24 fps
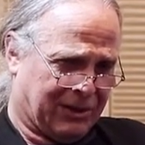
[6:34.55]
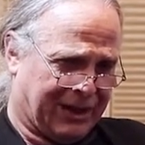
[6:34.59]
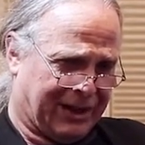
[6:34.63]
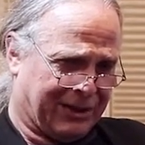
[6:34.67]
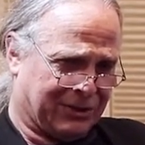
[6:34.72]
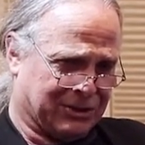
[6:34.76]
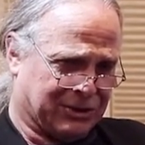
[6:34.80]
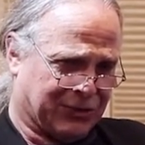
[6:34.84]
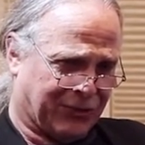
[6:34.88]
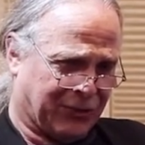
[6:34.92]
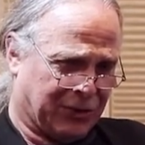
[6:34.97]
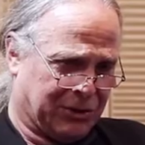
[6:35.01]

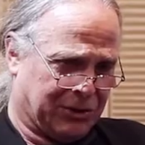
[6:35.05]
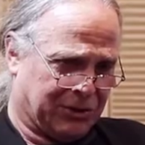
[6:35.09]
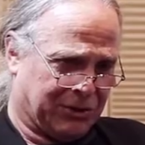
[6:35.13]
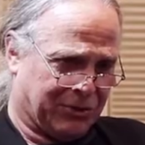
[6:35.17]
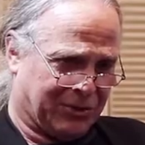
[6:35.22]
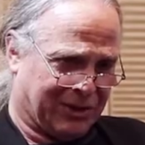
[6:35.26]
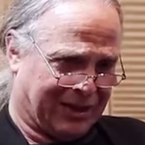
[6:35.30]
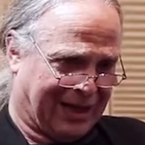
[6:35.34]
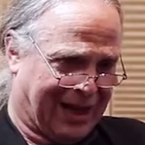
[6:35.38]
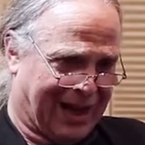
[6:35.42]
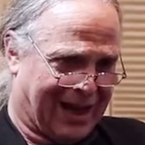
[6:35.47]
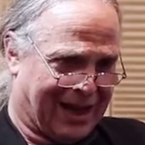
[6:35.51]
language for a new
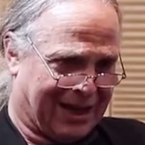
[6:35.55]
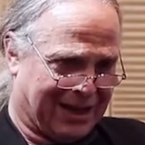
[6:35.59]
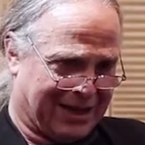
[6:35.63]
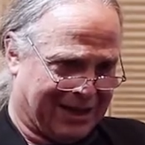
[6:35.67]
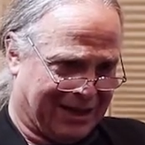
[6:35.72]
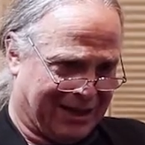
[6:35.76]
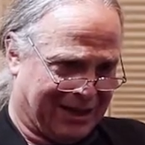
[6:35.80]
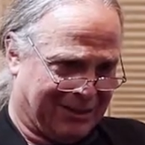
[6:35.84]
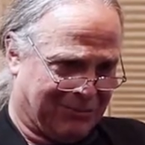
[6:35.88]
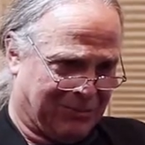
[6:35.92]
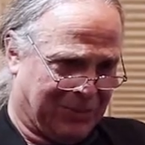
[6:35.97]
reality,